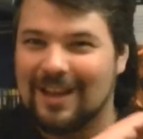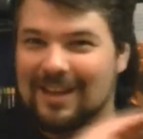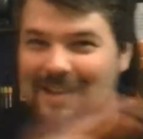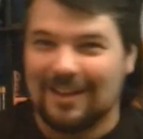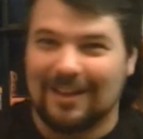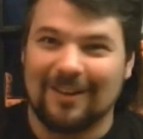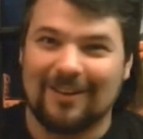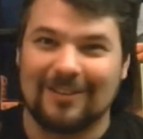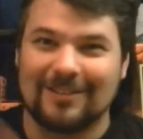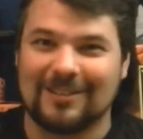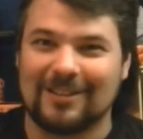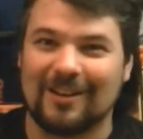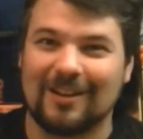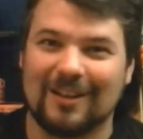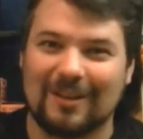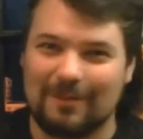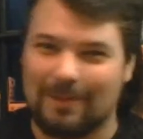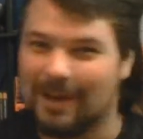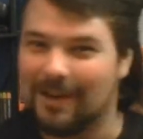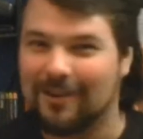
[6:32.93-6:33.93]
You know,
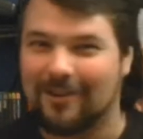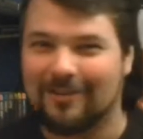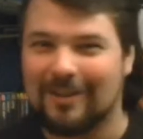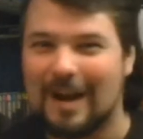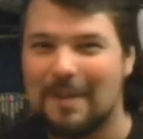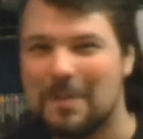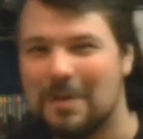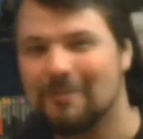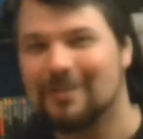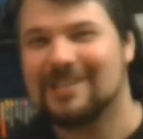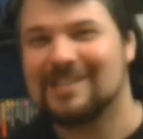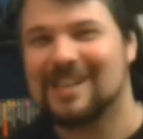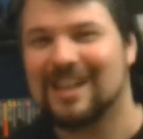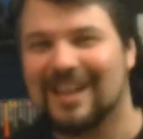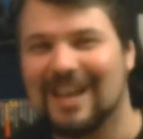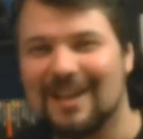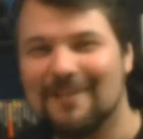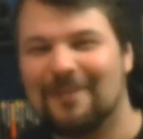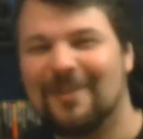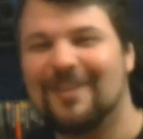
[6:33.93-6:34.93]
talk about crappy ones like
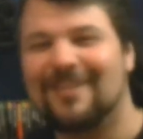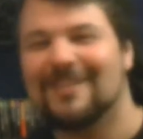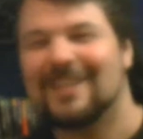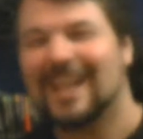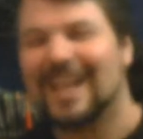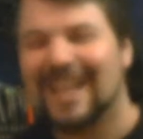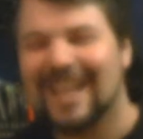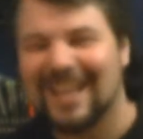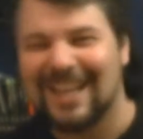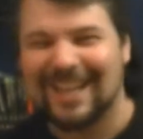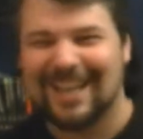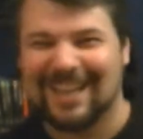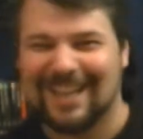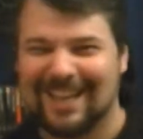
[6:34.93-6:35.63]
Gunboat.